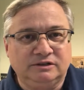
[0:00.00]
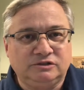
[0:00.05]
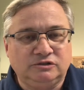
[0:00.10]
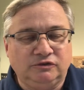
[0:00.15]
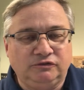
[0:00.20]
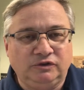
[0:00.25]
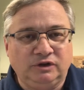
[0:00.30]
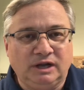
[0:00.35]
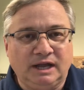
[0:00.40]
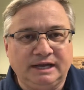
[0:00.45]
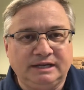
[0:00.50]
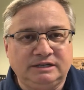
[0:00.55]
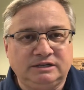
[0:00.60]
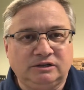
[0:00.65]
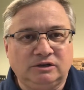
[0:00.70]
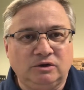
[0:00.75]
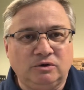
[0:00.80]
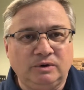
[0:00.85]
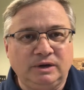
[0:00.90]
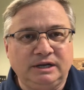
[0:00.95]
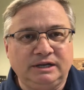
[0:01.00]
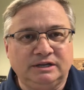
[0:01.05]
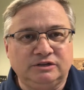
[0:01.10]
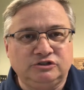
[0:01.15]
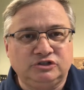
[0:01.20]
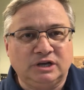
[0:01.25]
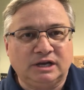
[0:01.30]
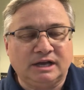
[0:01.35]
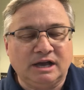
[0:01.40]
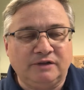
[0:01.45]
So if you'd like to go in and
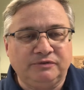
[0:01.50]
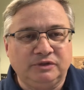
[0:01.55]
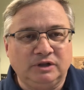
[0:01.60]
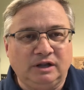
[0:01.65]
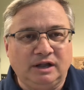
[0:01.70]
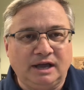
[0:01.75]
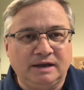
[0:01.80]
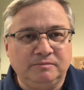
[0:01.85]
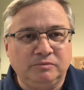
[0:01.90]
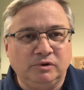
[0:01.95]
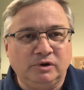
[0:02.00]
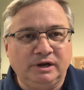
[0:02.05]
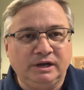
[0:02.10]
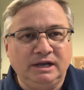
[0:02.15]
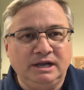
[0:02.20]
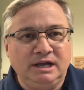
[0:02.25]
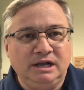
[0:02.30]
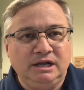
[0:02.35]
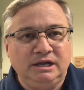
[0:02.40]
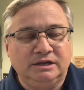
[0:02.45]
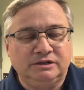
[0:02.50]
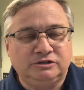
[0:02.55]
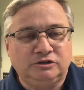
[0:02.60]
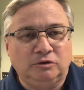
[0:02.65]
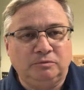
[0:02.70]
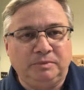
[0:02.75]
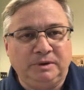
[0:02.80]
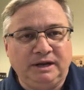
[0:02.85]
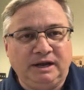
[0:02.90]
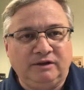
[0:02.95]
check out the library, it's
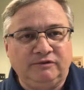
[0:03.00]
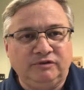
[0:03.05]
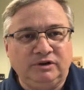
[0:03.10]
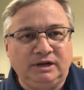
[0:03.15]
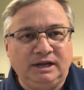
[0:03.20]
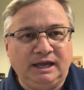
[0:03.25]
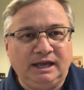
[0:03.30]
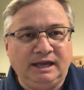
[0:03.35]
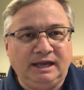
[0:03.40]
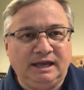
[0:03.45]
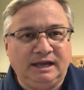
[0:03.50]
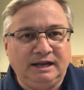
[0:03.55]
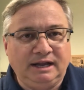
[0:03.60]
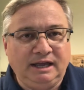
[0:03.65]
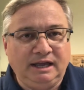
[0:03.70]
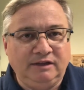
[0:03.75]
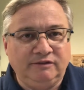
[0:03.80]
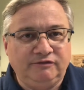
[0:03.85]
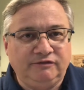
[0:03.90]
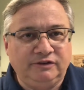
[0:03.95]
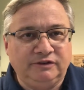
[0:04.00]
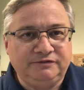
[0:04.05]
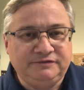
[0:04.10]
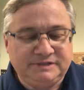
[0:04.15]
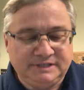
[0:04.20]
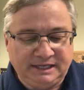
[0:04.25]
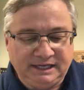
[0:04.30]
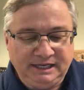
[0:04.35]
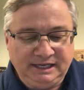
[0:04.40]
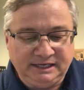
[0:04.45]
open every day at
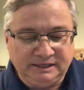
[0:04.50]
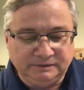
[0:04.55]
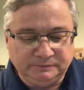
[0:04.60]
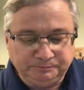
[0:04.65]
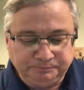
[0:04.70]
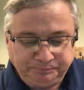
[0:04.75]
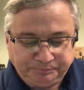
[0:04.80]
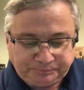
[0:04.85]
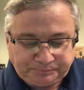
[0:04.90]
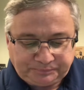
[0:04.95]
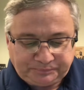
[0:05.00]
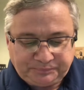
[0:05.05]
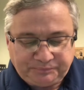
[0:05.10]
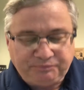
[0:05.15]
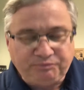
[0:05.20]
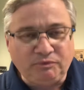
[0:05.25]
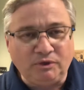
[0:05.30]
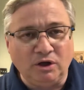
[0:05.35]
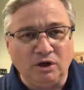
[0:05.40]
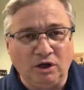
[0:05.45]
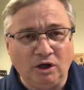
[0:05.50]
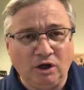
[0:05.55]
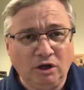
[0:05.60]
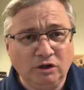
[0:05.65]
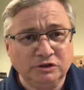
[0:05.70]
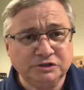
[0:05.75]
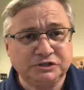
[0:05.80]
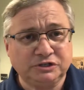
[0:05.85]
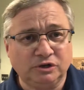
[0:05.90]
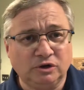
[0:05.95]
8:15.
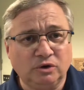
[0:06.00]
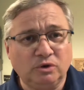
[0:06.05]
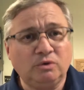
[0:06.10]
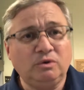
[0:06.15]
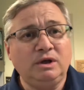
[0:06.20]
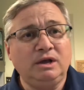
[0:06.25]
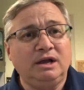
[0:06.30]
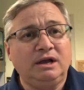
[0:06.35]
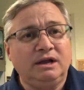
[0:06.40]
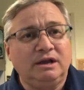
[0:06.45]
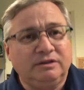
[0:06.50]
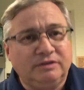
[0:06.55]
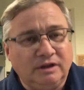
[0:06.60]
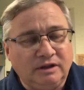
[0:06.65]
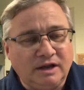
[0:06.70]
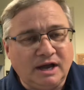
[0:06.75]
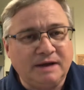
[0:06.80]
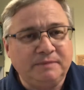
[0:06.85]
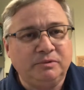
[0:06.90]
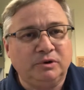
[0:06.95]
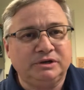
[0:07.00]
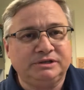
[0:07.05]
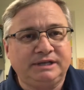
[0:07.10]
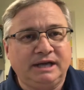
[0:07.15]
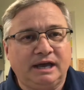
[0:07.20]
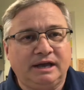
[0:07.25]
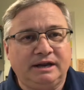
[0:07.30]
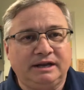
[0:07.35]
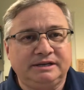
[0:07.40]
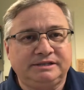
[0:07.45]
Also, the library's
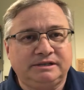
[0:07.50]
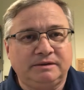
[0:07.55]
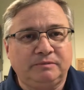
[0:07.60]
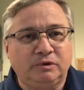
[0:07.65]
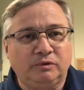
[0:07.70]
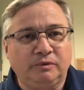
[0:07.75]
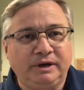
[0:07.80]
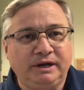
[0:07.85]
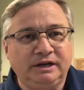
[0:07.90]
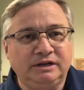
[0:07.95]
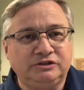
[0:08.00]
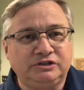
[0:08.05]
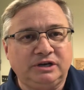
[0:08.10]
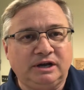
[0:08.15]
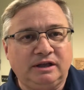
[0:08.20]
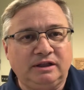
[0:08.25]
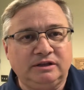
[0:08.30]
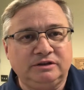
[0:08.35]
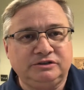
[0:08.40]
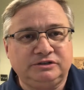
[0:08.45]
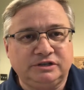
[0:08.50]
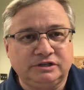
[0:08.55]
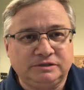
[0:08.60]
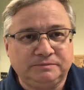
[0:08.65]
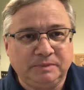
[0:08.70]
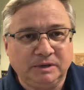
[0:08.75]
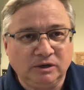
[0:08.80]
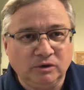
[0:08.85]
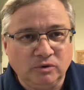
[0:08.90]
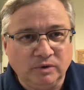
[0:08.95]
had a summer reading challenge that's
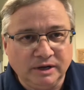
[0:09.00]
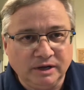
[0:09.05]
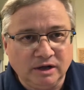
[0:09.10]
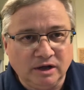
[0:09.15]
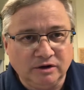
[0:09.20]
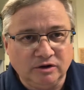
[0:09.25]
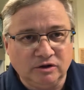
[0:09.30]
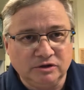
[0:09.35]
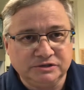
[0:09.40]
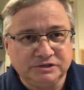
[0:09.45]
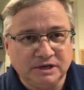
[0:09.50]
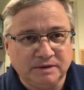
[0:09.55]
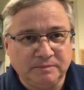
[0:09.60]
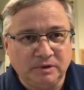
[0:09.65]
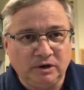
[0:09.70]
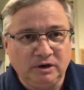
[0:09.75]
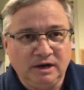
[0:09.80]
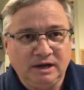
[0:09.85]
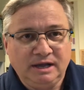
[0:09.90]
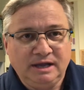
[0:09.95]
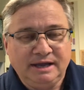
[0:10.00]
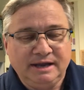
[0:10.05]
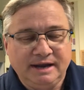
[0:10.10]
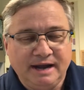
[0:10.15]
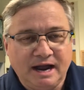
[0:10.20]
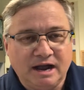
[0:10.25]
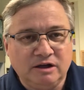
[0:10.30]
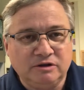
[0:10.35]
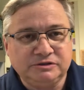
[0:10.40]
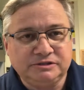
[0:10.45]
been going on all summer.
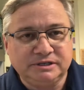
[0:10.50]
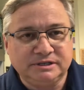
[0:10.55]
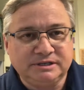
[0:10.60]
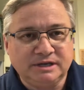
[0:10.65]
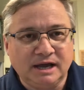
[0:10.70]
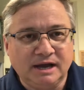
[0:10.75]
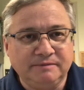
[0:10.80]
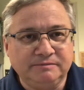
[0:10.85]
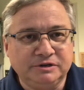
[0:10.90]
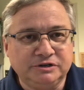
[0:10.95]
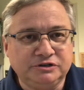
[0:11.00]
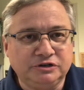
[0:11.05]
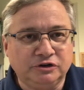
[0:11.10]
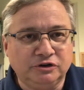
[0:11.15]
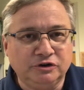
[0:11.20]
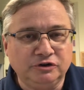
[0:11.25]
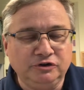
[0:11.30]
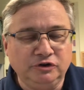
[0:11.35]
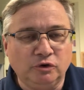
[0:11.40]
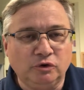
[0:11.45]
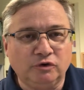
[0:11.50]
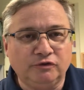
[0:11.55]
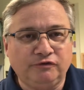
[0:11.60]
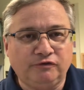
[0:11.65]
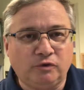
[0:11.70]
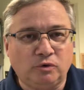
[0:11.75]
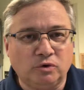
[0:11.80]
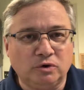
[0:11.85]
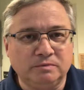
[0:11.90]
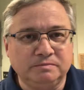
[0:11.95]
Now's the time to turn your
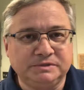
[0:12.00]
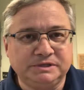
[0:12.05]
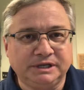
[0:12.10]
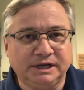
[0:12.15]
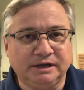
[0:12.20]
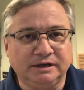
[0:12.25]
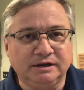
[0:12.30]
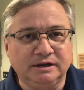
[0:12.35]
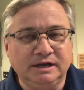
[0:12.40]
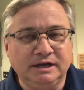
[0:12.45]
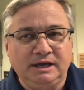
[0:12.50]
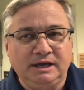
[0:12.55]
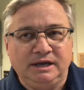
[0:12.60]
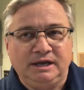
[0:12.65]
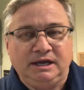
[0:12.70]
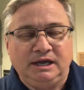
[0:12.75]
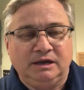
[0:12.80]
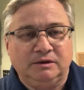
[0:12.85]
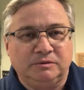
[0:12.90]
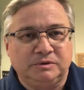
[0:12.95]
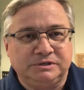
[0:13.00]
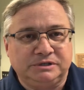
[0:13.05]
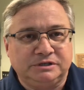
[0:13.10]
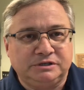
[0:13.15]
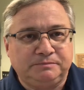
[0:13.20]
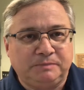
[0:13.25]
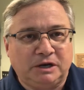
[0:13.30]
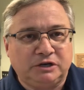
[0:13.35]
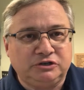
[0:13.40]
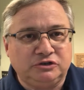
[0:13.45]
forms in. It was a
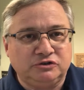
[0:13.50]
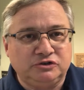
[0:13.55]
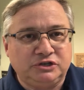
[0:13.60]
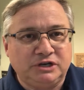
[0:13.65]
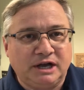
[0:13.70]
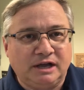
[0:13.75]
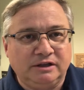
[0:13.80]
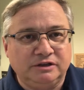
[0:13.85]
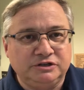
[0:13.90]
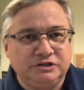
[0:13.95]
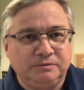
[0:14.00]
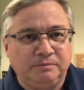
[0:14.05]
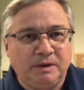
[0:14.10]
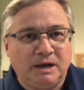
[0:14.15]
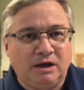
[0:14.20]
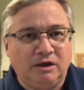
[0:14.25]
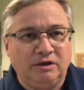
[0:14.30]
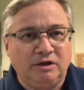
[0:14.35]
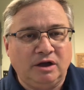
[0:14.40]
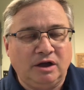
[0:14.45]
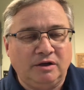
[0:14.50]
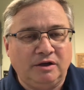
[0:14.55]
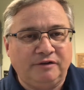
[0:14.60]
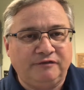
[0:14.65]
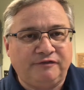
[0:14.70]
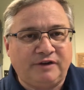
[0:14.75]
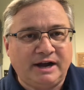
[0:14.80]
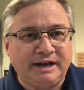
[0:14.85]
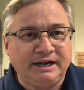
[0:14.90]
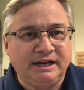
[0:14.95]
special challenge about
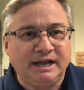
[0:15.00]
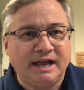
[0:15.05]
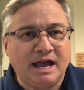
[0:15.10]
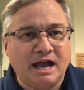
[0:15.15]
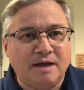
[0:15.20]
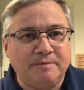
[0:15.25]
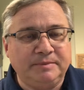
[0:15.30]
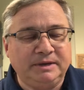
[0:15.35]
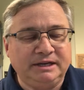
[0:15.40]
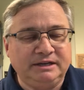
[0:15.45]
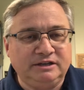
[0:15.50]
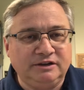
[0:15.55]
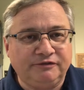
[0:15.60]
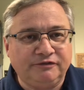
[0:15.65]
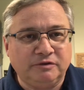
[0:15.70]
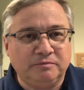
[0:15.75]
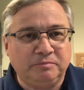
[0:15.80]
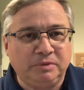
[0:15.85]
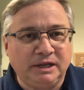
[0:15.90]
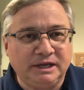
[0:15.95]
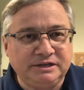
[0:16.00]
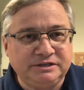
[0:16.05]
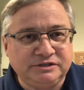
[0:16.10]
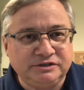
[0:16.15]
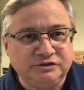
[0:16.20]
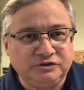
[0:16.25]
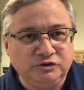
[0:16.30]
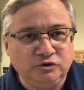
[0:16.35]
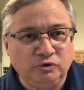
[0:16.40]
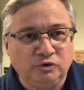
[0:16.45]
finding how many different
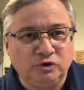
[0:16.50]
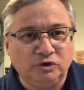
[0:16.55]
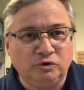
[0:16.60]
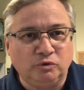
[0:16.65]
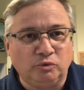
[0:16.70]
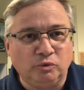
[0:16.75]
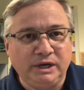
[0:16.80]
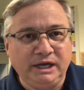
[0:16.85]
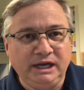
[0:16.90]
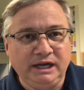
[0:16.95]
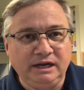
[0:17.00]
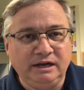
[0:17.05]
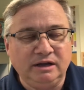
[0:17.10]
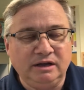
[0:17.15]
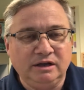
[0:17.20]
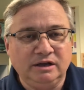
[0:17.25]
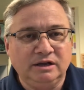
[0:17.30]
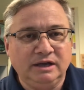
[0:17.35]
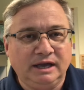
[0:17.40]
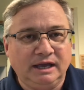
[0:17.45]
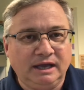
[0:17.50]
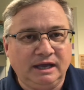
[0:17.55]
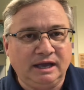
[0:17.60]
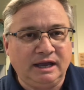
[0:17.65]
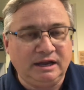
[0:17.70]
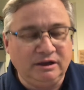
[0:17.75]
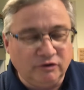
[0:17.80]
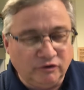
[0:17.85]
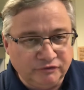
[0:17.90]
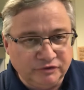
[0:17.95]
places you could read
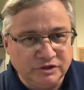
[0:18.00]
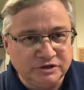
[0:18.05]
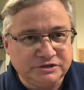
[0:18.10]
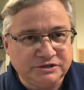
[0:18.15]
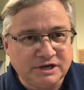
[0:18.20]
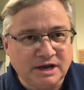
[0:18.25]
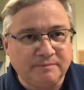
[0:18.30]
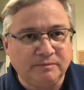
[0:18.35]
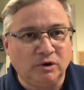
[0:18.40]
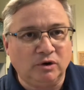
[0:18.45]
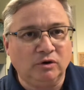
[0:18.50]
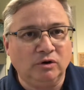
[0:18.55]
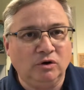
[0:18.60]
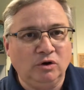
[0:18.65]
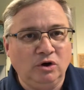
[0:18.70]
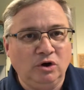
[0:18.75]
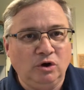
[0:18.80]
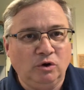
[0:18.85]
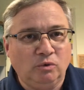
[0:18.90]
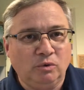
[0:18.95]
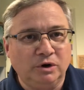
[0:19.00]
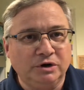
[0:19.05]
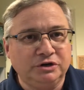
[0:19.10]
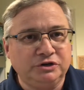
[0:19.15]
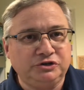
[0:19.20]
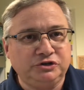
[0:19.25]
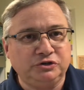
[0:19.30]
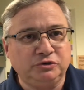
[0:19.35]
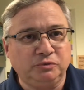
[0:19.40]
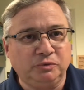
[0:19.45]
over the summer. Where
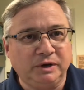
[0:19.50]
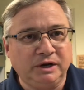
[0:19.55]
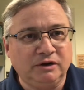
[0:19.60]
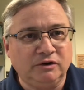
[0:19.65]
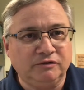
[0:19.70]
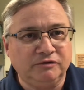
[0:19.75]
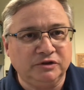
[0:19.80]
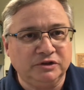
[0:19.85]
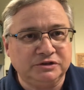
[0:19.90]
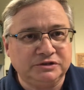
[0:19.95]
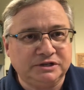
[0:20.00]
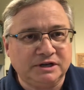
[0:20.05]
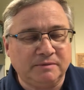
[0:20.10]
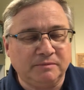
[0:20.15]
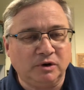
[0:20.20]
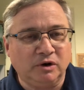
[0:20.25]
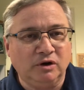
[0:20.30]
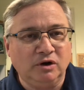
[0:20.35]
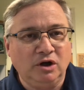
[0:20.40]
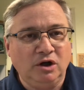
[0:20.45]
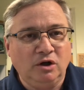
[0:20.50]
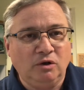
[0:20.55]
did you read over the summer?